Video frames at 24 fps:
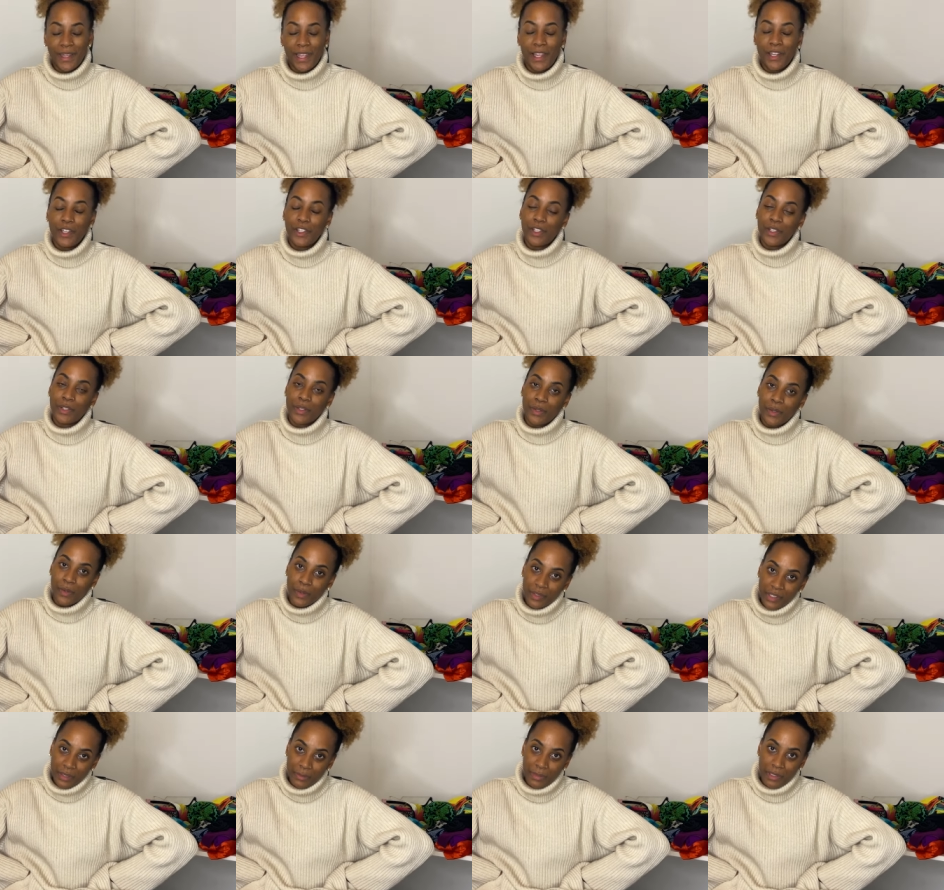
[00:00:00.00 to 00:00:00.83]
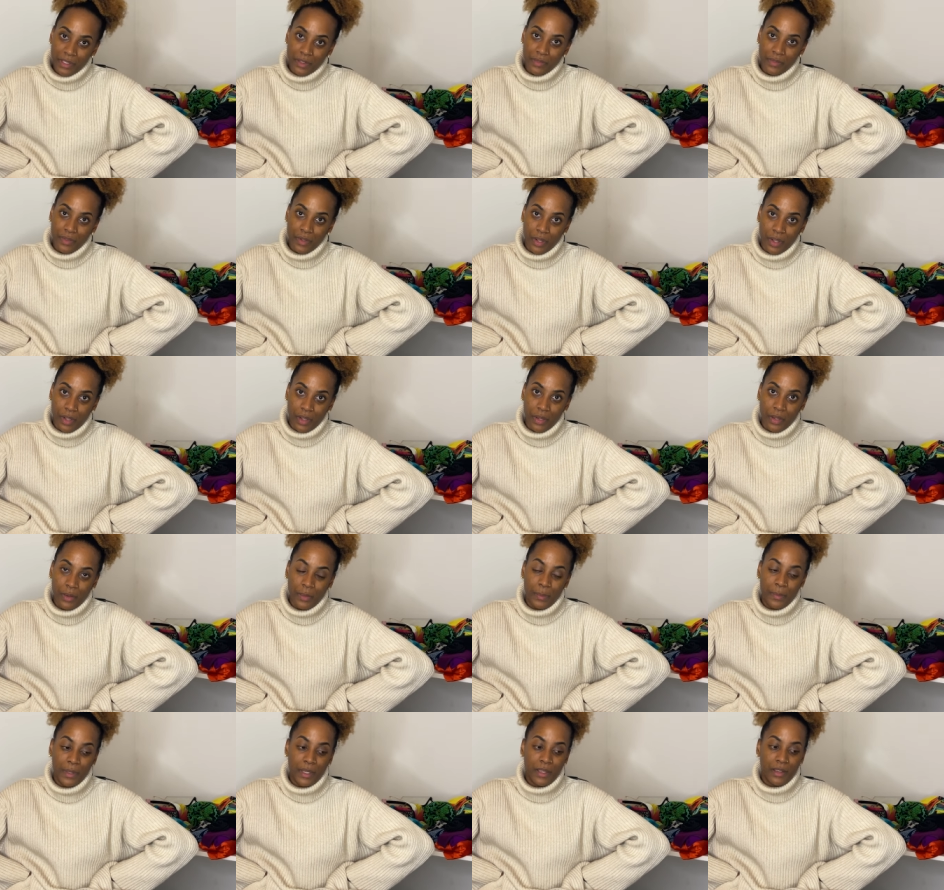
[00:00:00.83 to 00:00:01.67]
just close up this vlog,
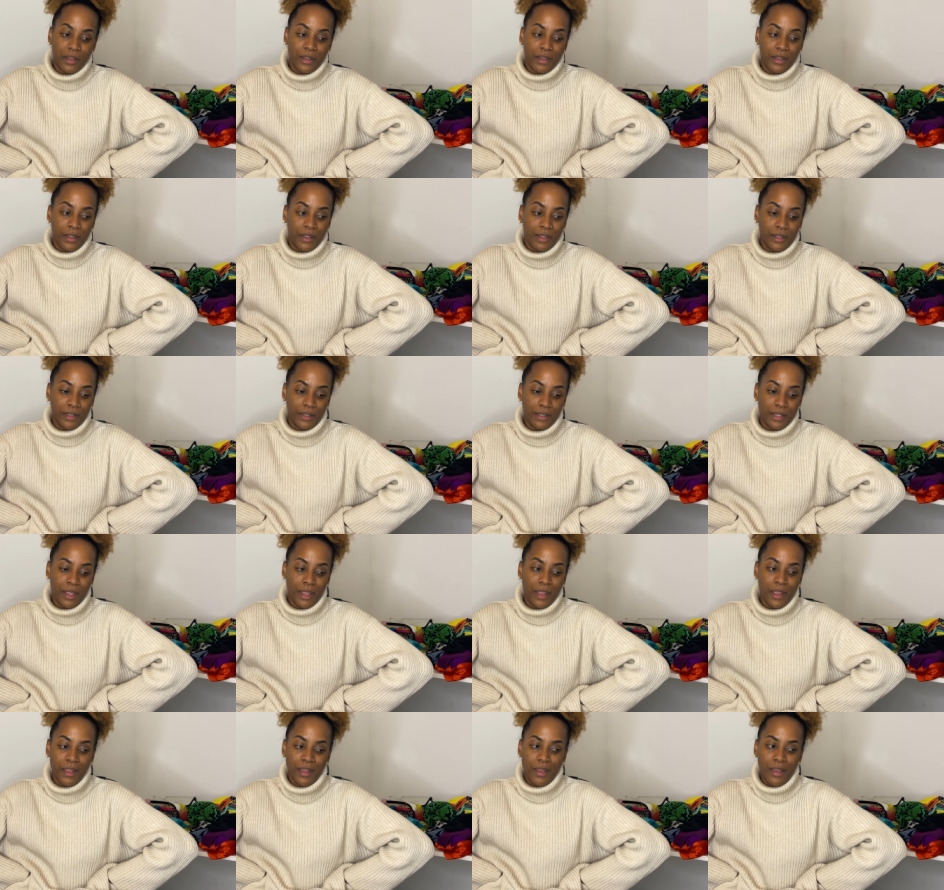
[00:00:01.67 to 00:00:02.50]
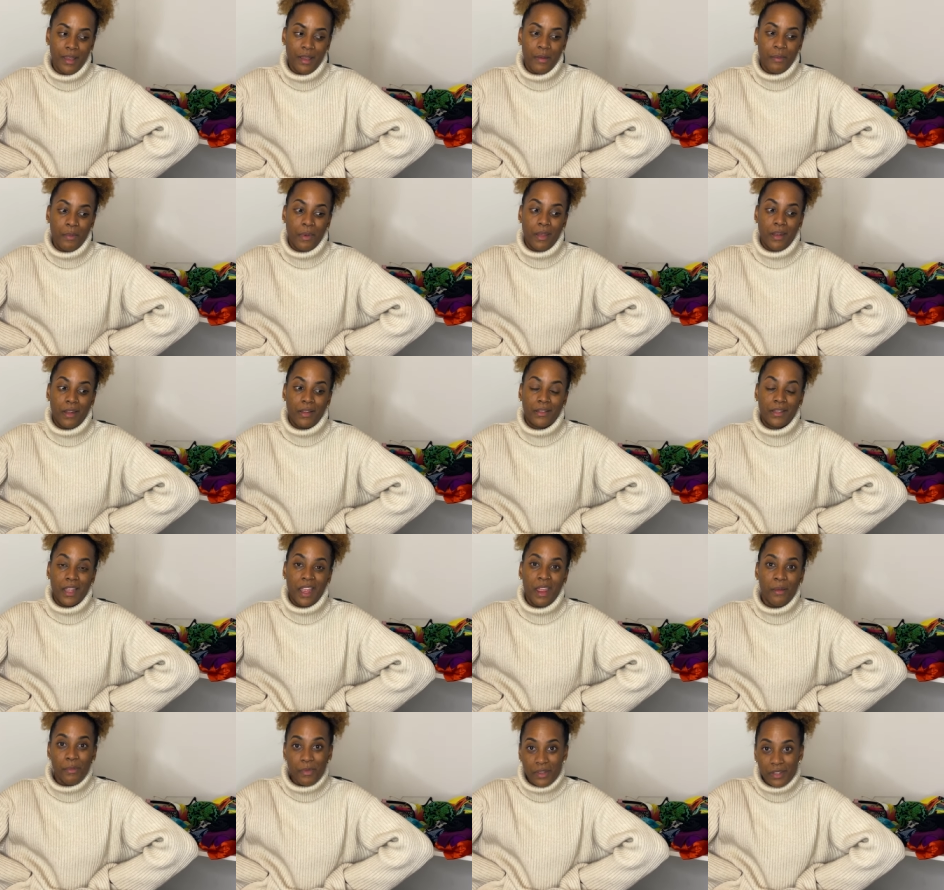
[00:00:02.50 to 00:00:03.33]
because by the
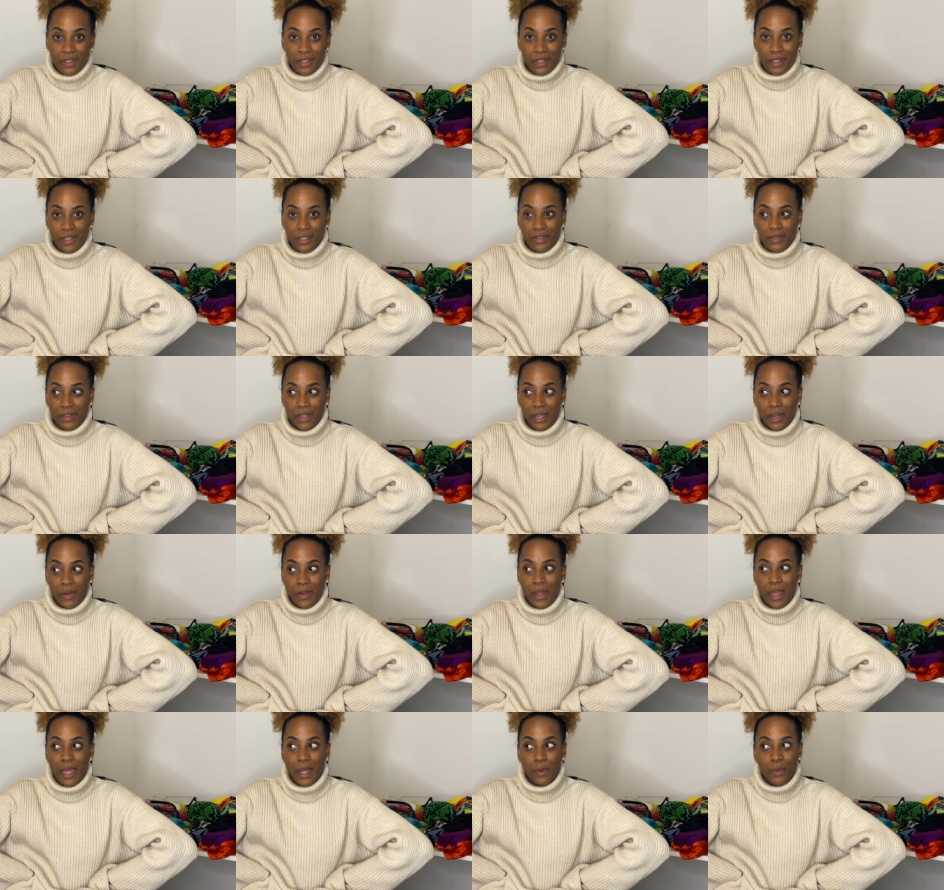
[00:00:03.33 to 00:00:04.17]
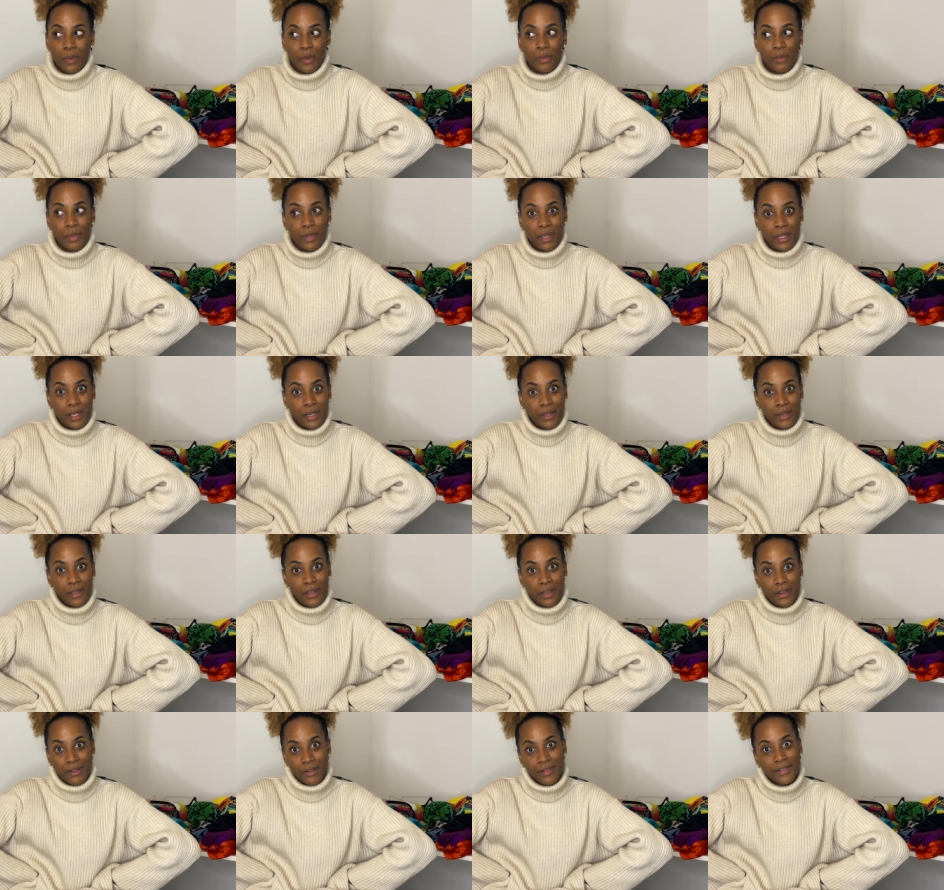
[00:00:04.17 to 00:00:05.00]
time you see this video, I will be in
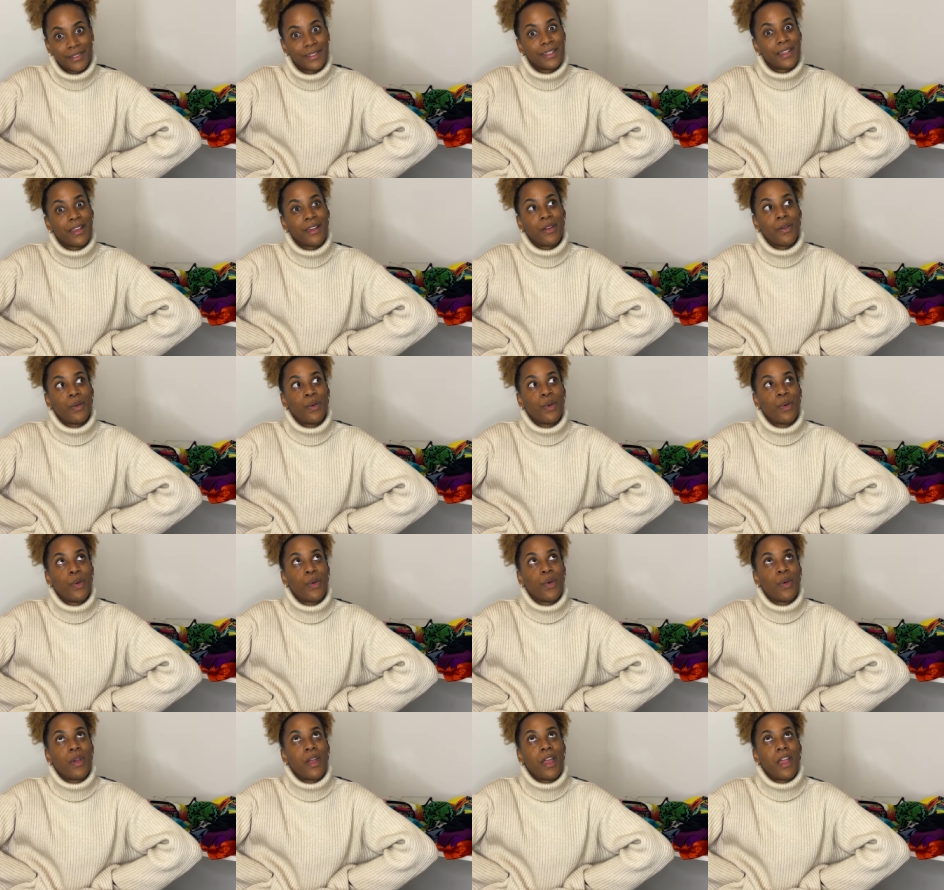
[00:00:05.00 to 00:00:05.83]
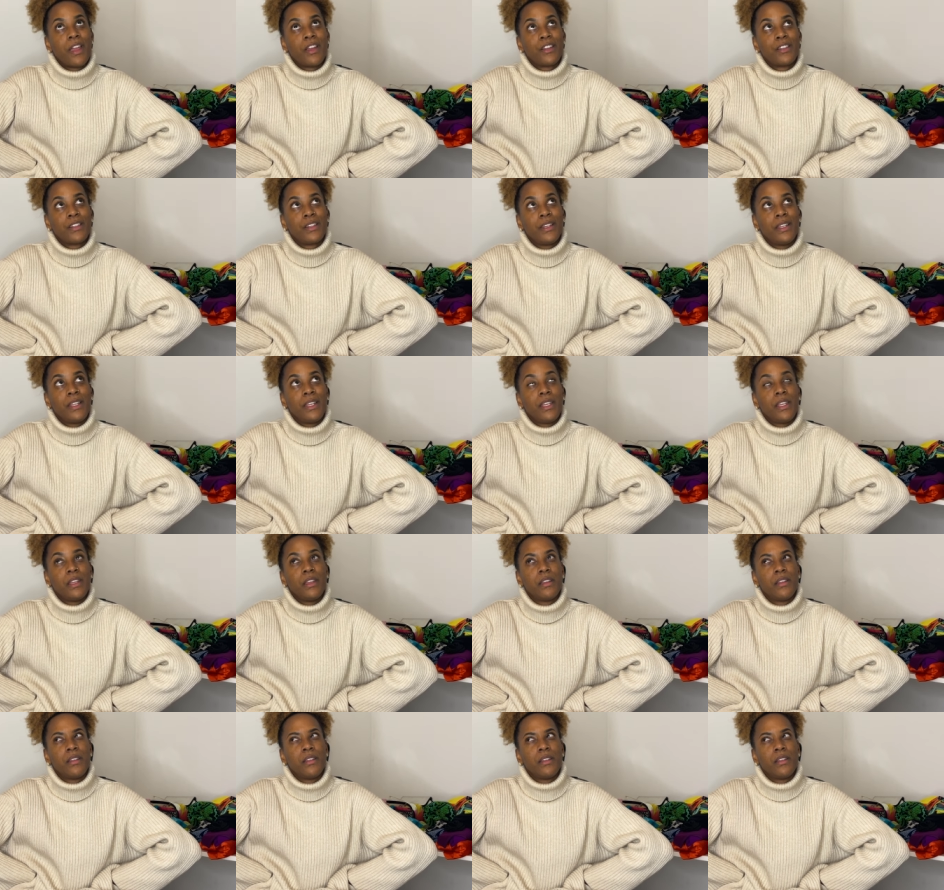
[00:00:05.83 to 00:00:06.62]
Curacao, or actually,